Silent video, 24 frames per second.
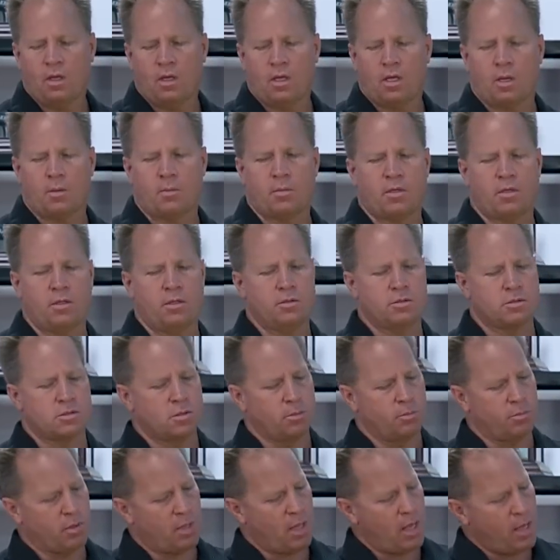and I'm going to use
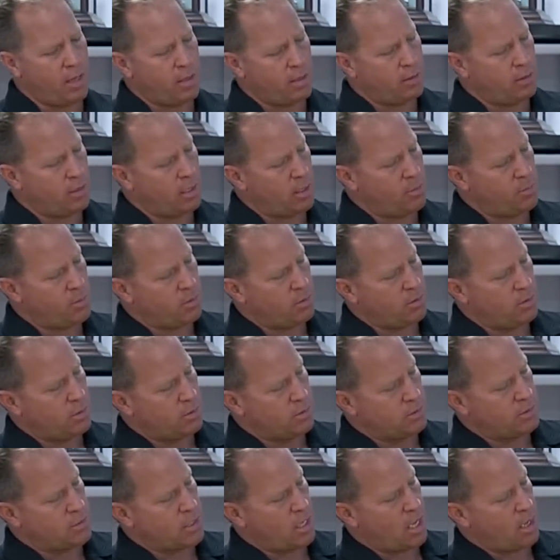the Black Label
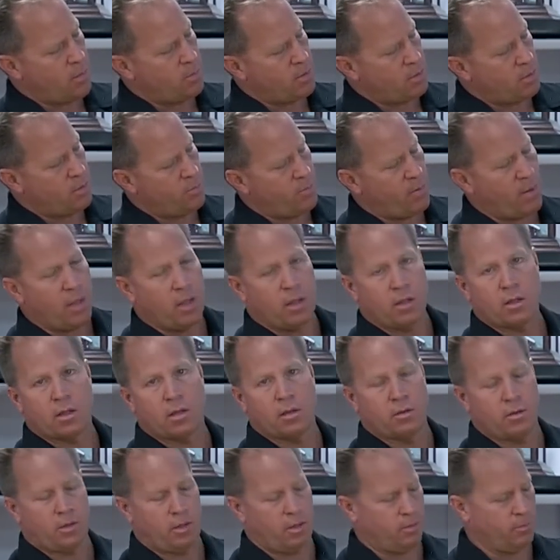Diamond Paint
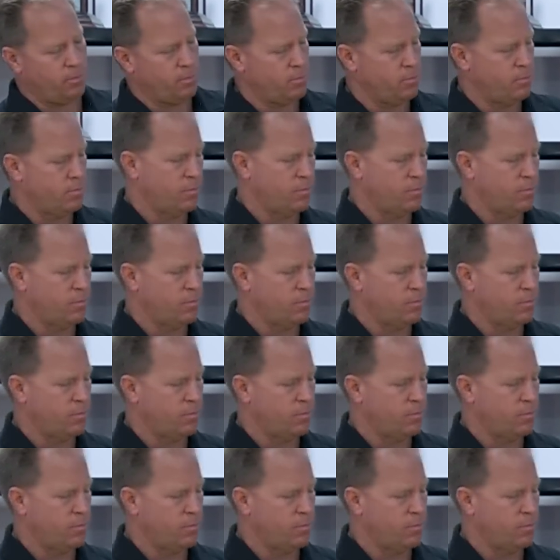Coating.